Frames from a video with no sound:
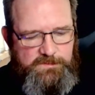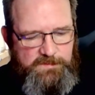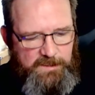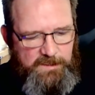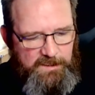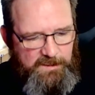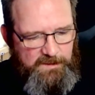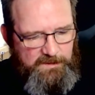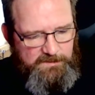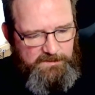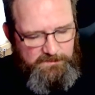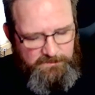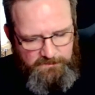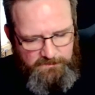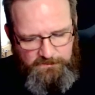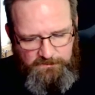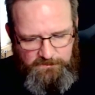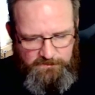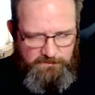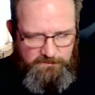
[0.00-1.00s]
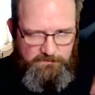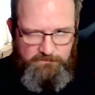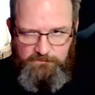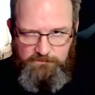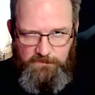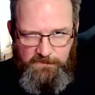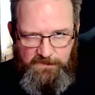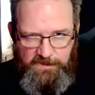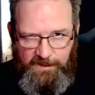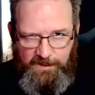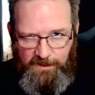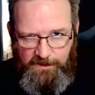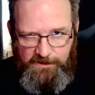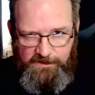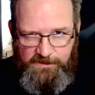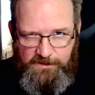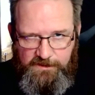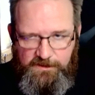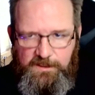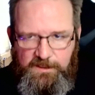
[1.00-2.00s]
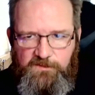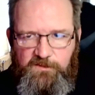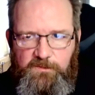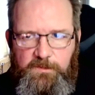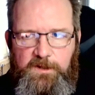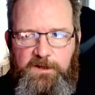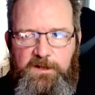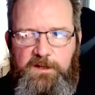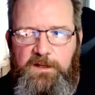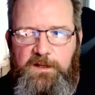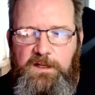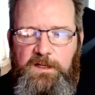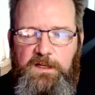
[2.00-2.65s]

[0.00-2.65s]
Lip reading: I get texts and stuff about it.